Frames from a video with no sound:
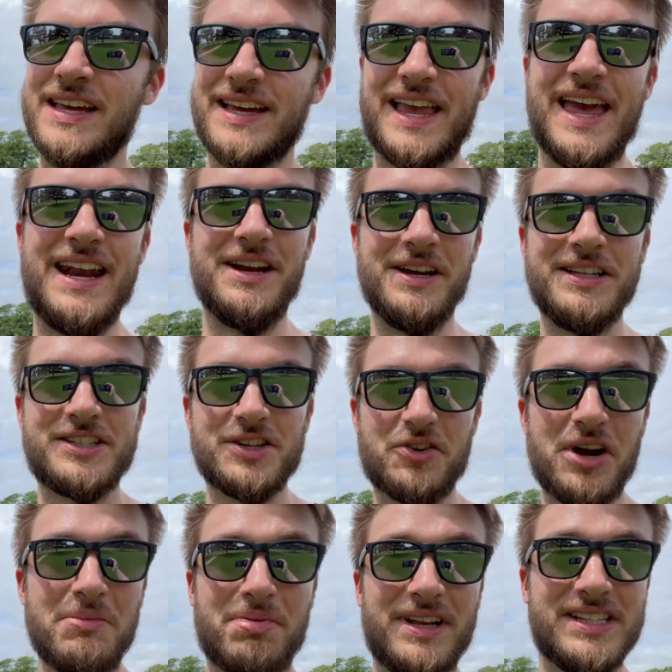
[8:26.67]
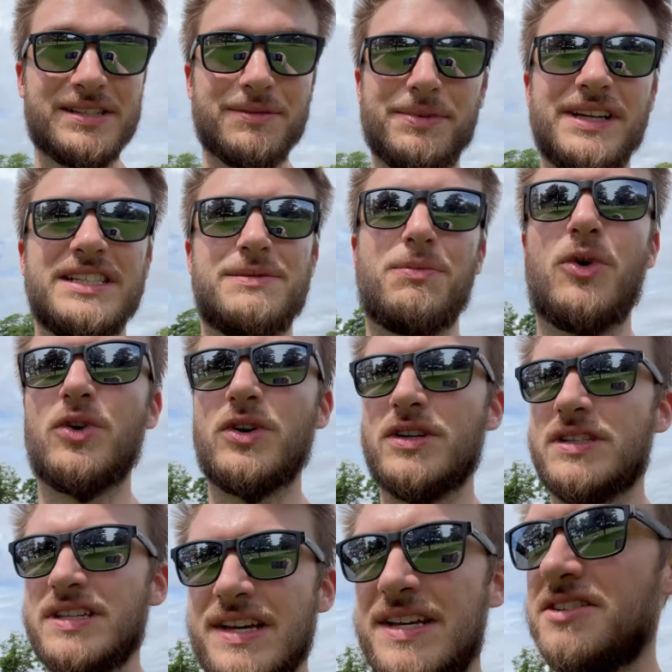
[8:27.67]
again, it's a great place to play
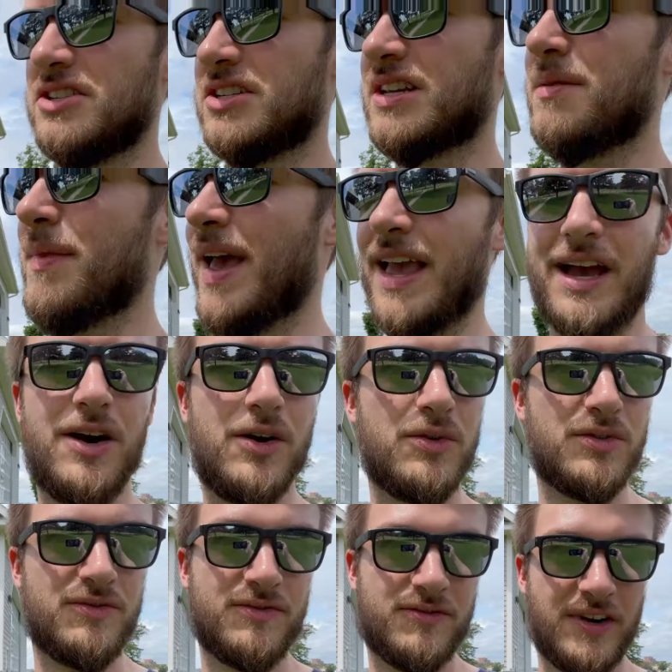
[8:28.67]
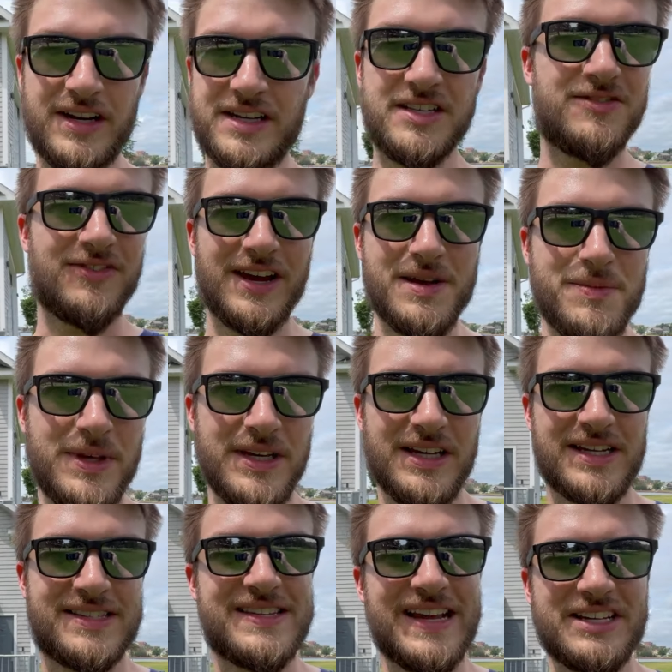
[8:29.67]
sports and just come hang out, friends, family,
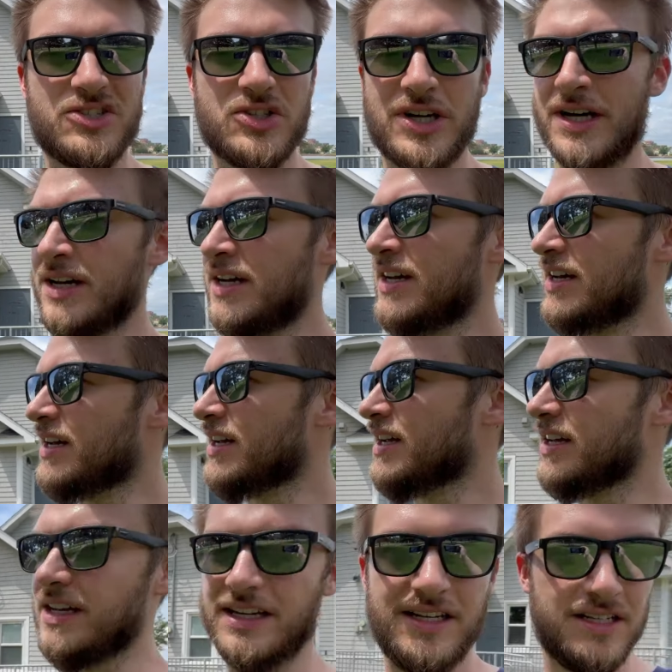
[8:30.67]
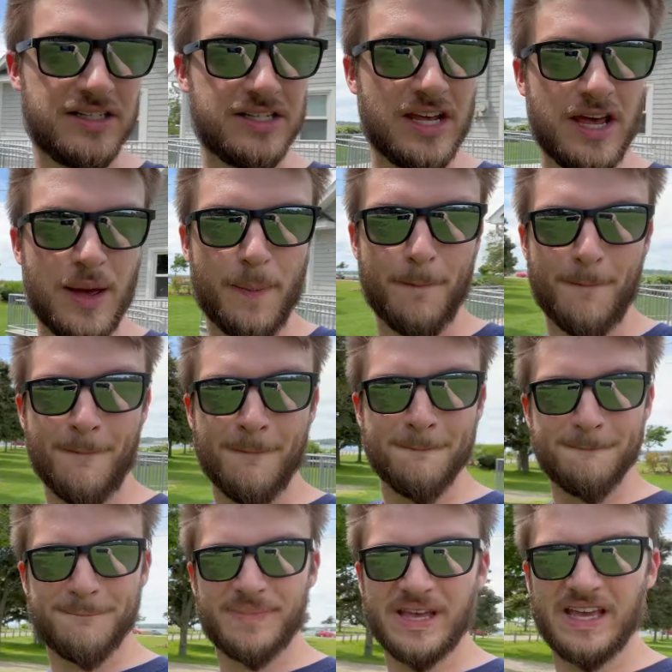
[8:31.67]
etc. It is
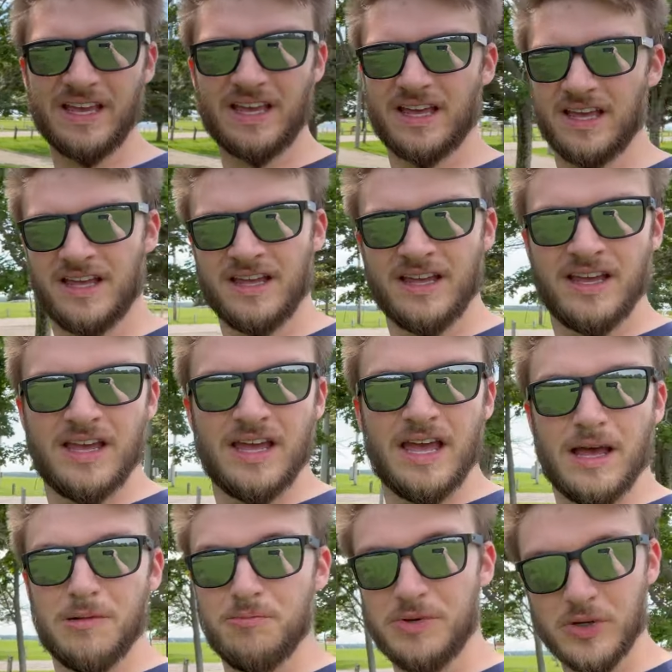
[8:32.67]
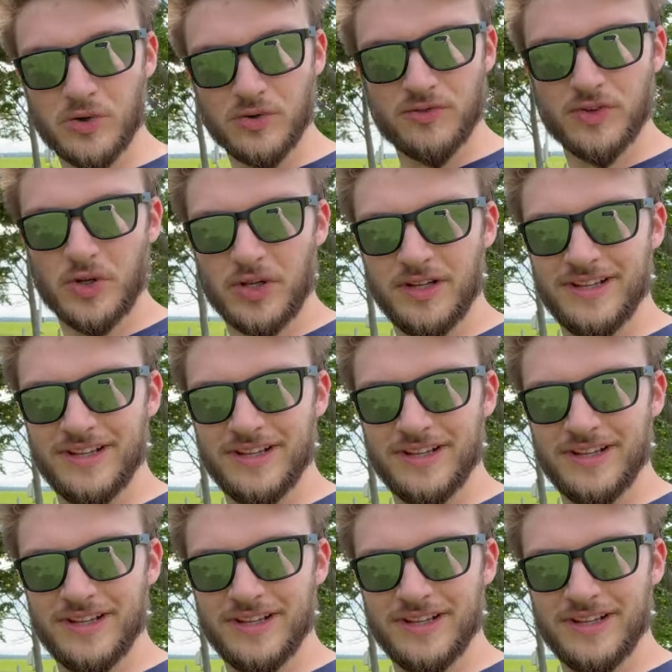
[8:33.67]
big and beautiful.